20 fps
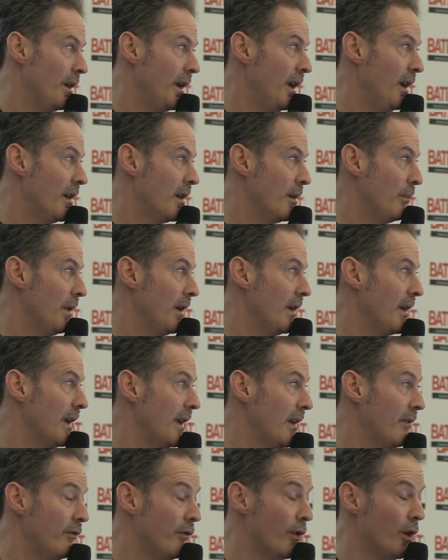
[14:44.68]
in the building
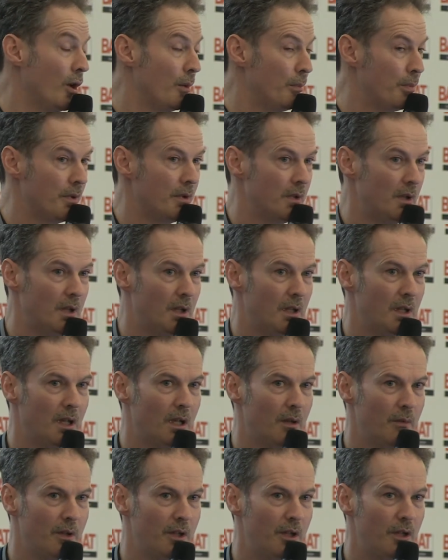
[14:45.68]
envelope
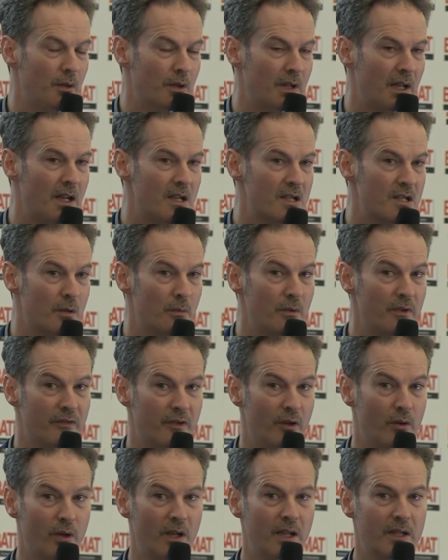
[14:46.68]
now in the UK. So we've
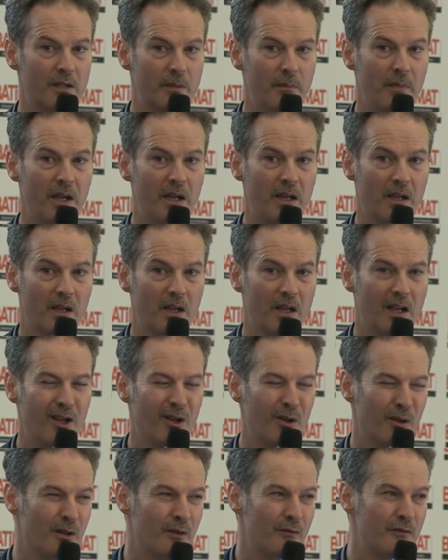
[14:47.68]
all had to make a
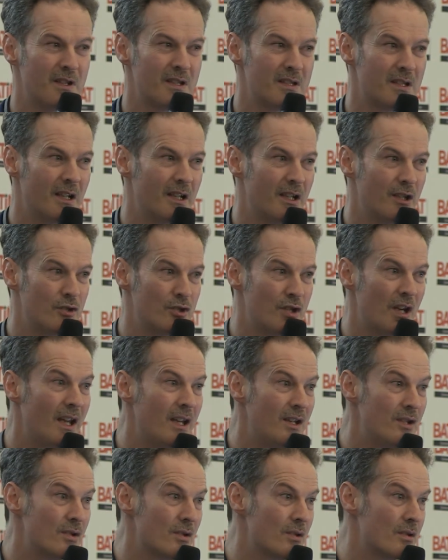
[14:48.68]
lot of design
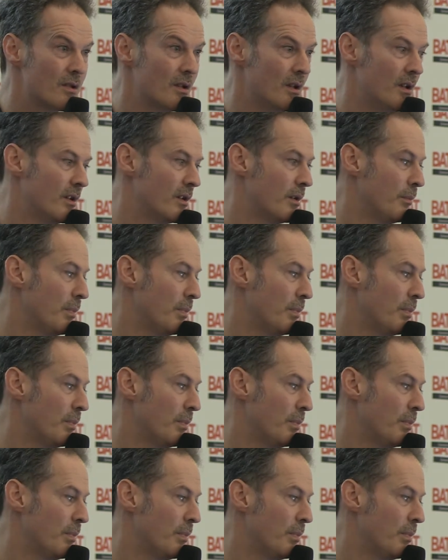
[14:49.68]
changes to